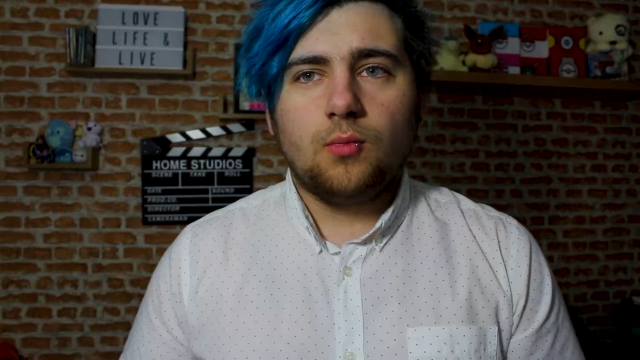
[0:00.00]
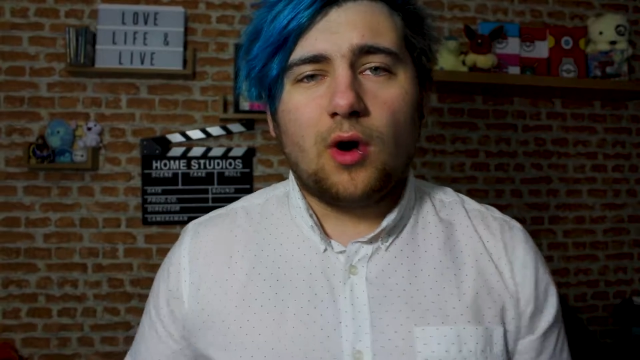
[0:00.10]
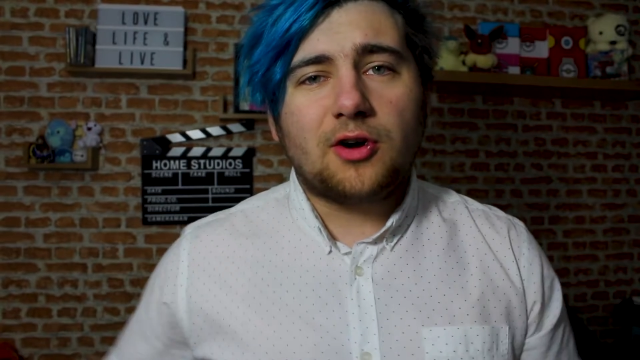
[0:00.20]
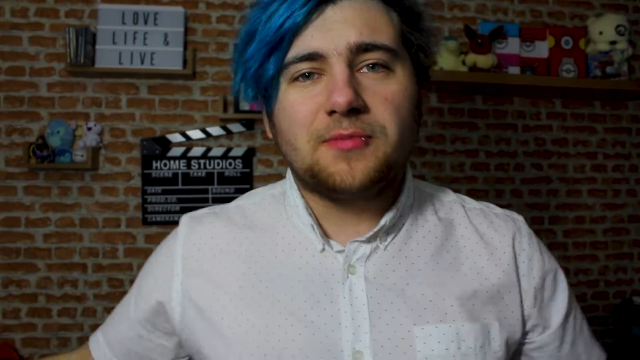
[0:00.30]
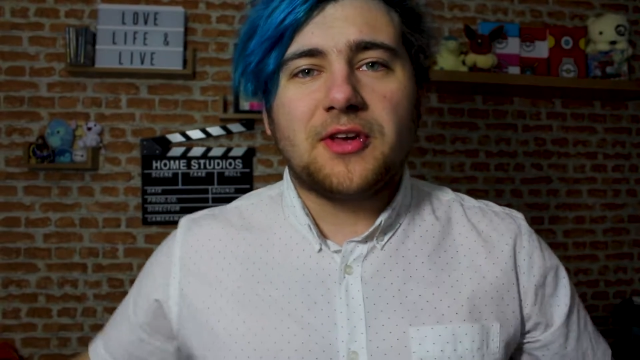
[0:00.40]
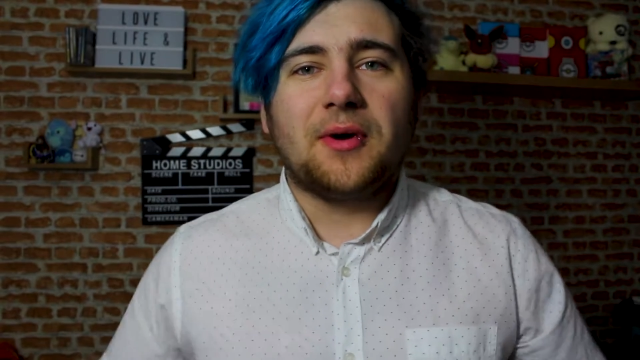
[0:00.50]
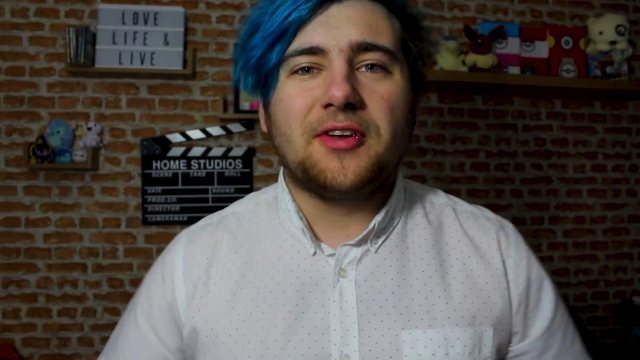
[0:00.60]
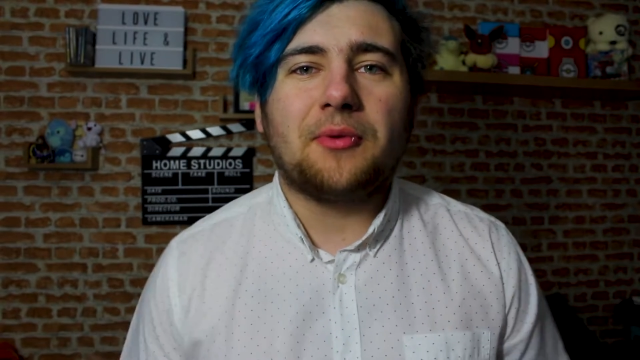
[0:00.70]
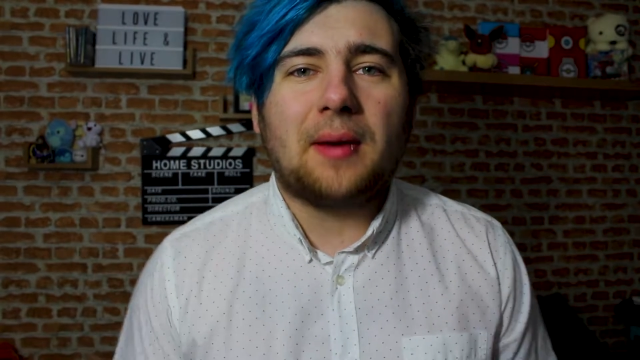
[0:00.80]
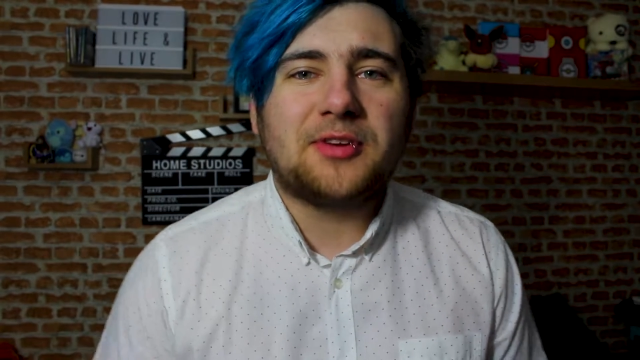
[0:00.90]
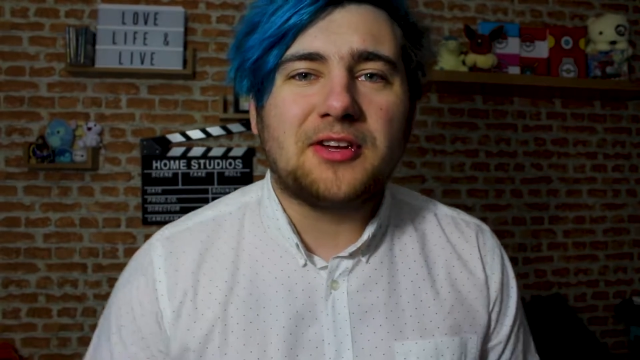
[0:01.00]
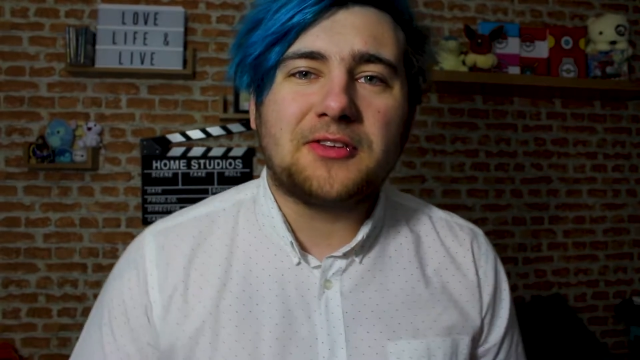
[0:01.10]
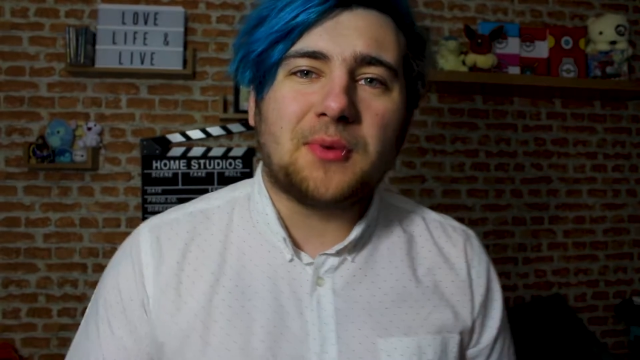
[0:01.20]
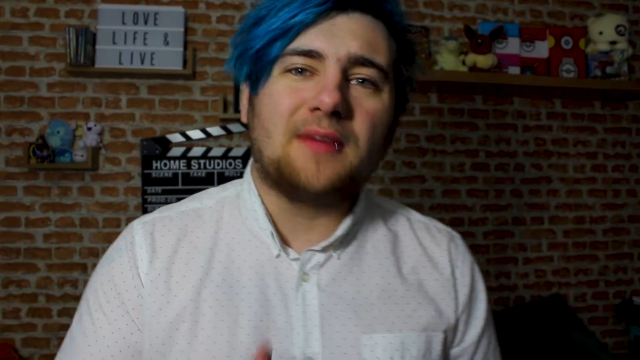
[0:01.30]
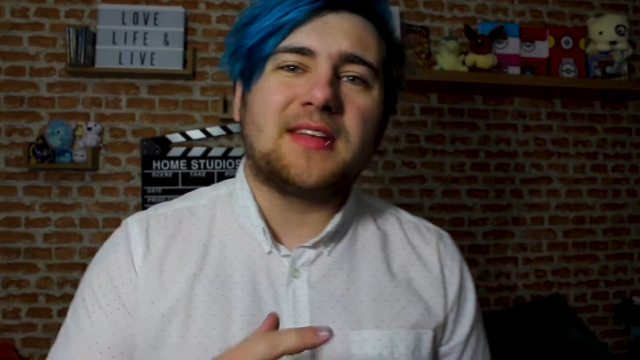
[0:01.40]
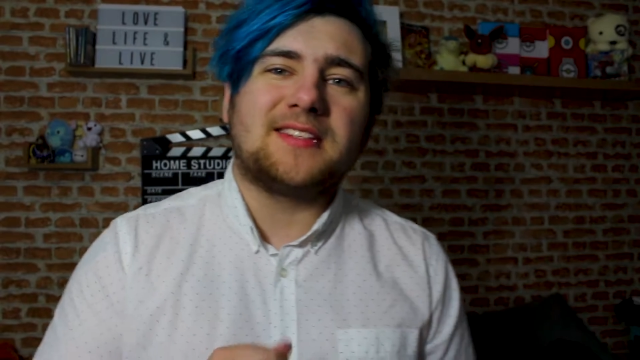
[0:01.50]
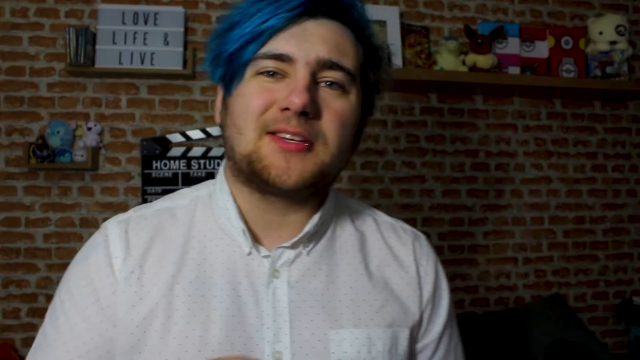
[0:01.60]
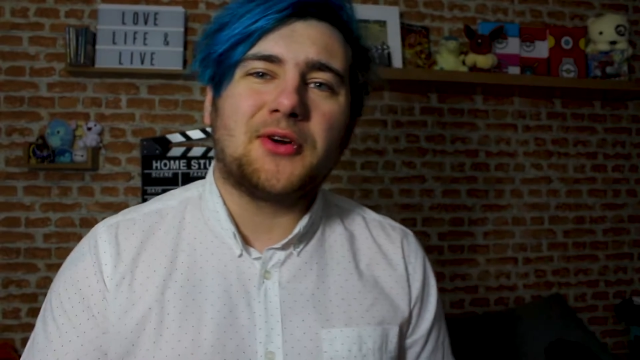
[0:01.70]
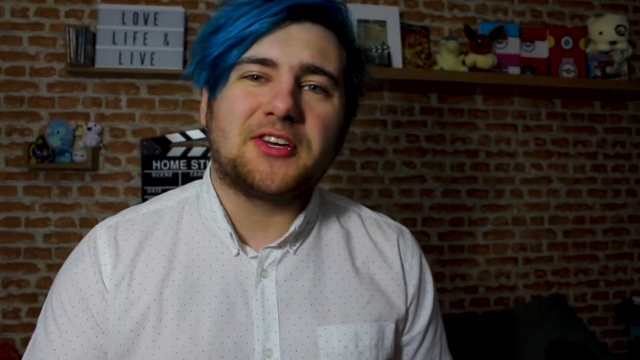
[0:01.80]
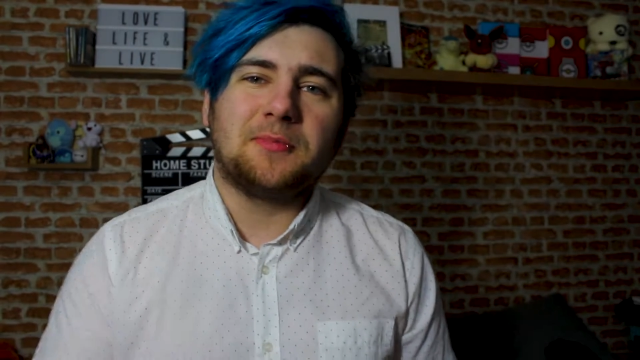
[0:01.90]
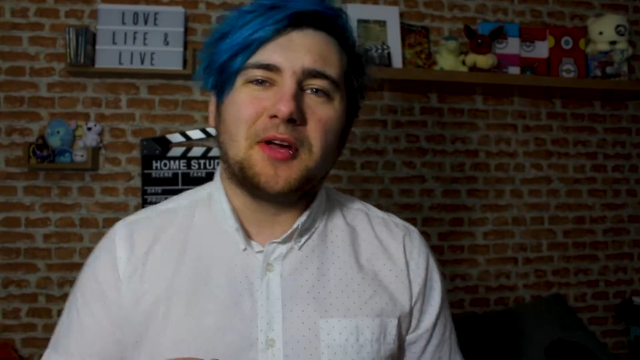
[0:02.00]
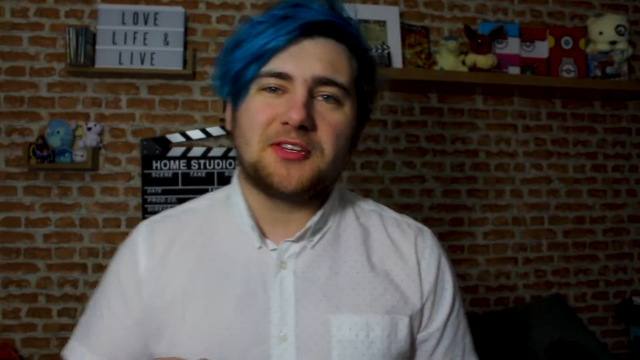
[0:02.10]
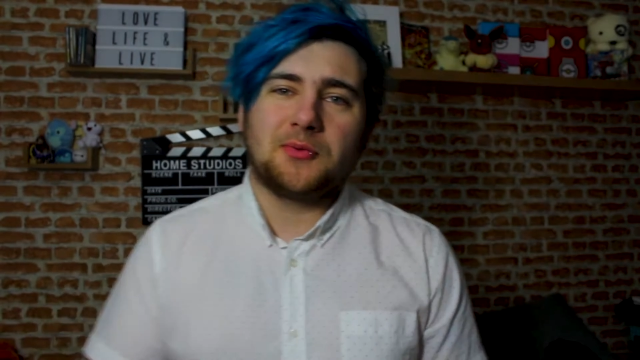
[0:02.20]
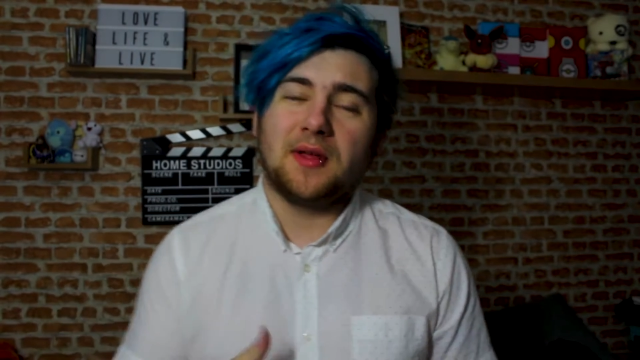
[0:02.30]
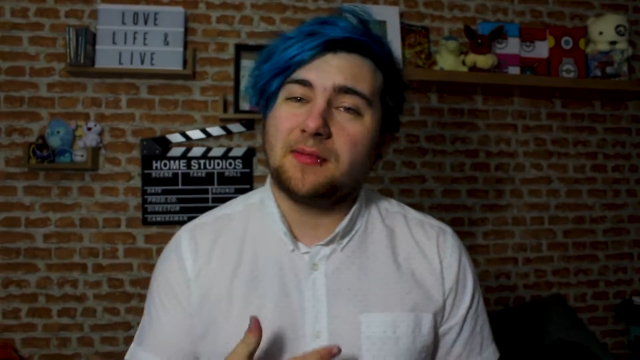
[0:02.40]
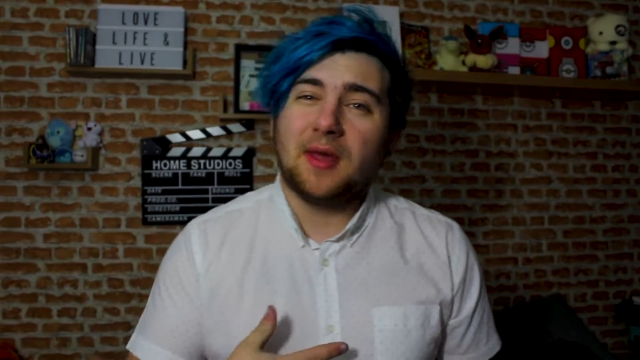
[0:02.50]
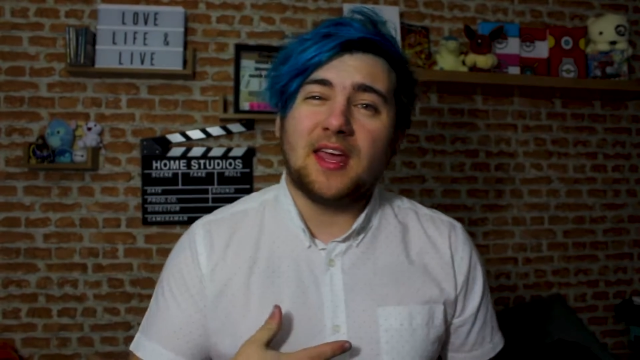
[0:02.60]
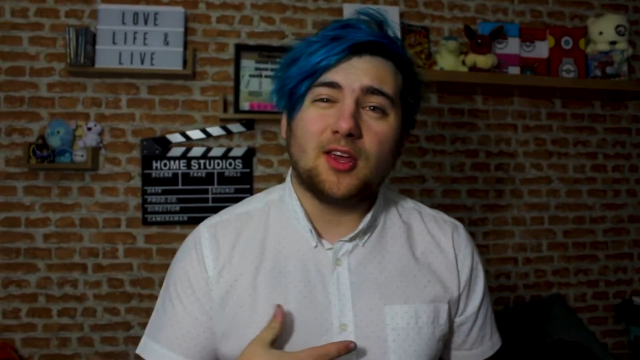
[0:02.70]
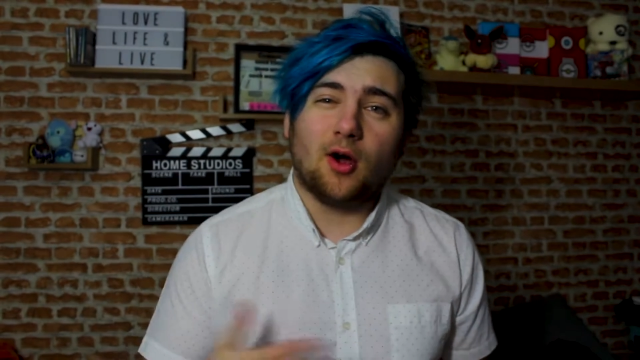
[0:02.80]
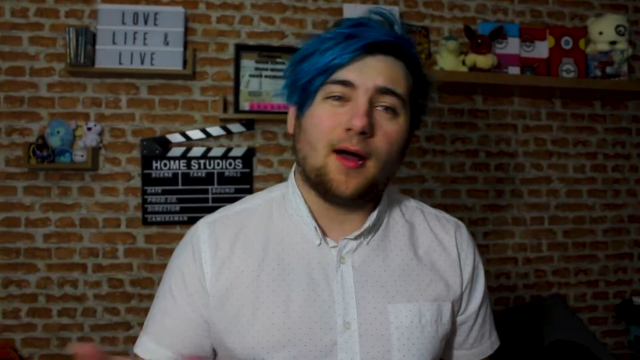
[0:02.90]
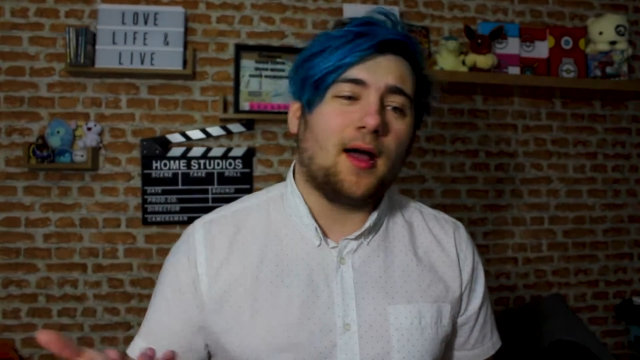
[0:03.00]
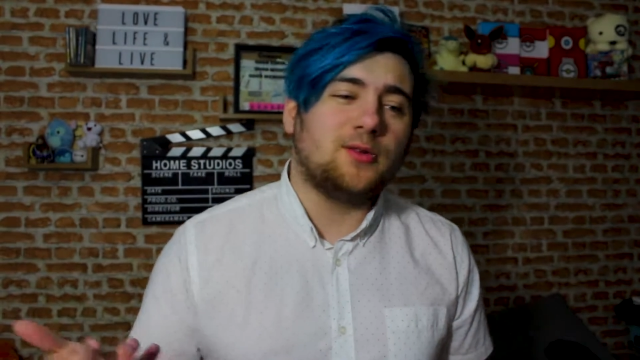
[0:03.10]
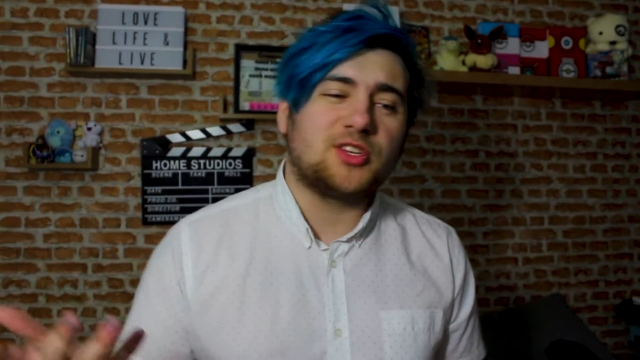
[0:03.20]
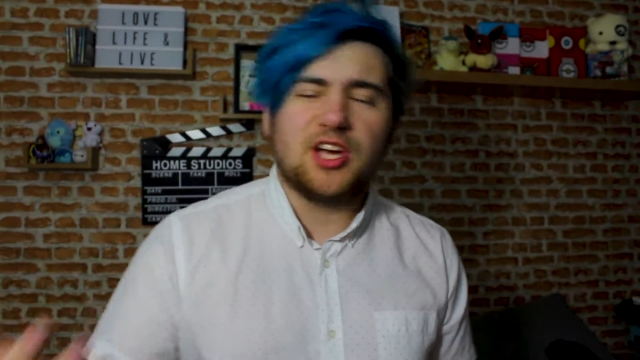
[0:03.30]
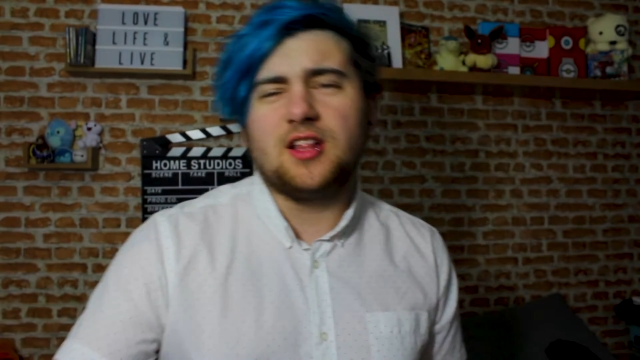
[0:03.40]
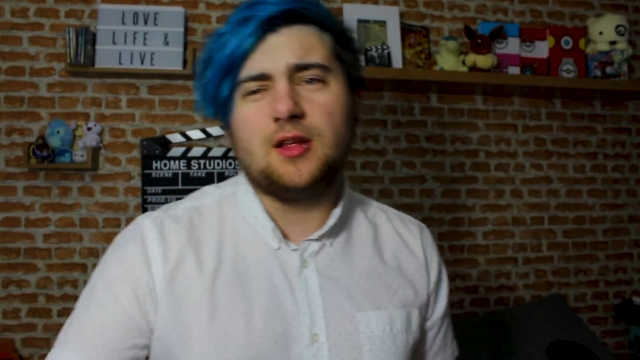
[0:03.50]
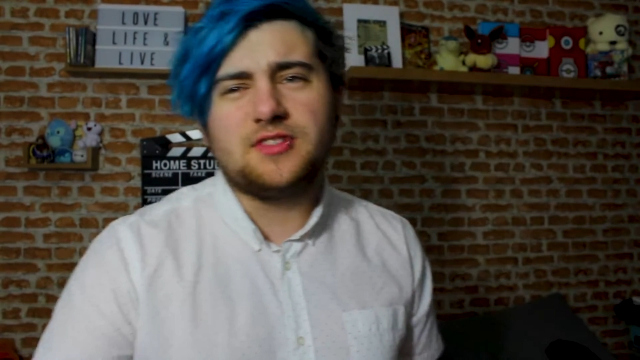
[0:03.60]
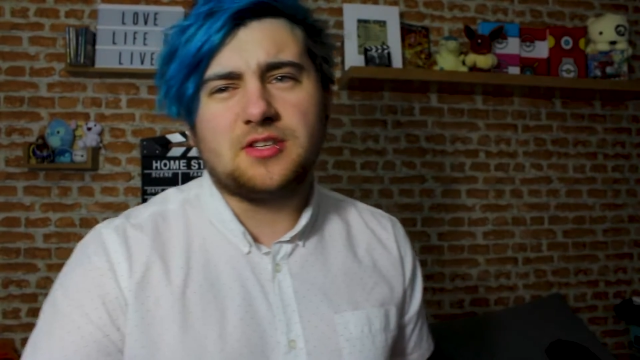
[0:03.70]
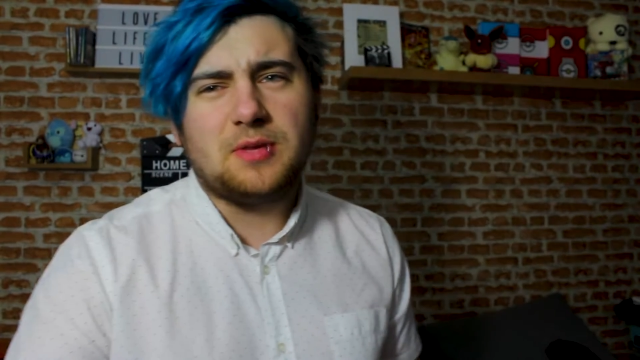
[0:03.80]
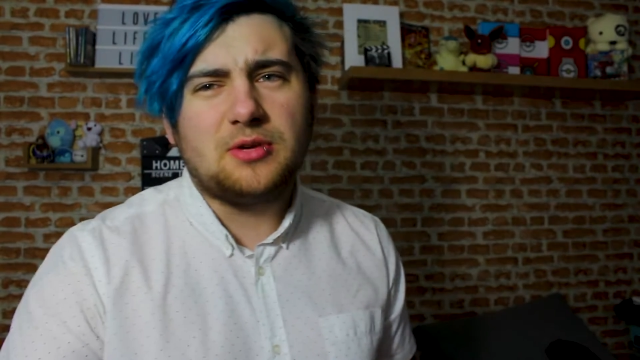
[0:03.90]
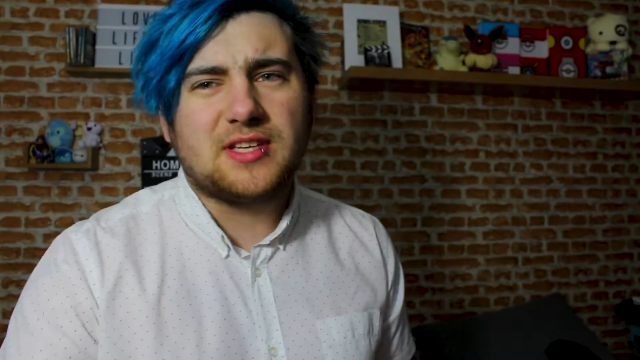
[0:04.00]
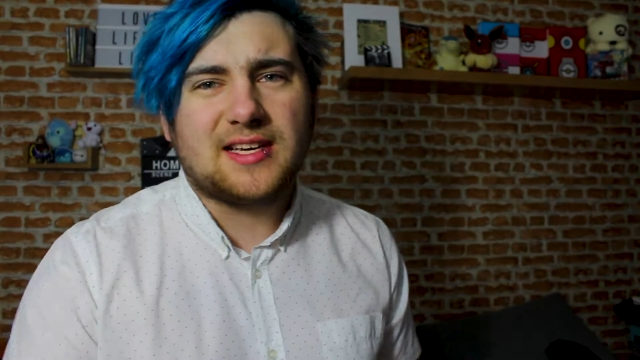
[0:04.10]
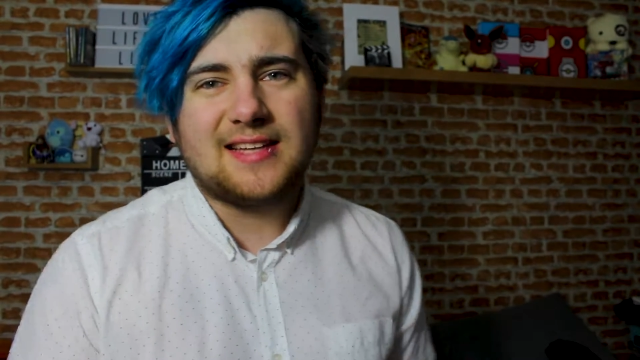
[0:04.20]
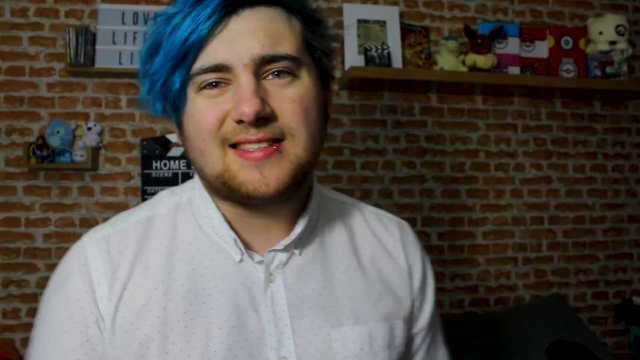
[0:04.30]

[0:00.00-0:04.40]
Welcome to another episode of 12 Days of Christmas with me, your host, Curly Loves His Music,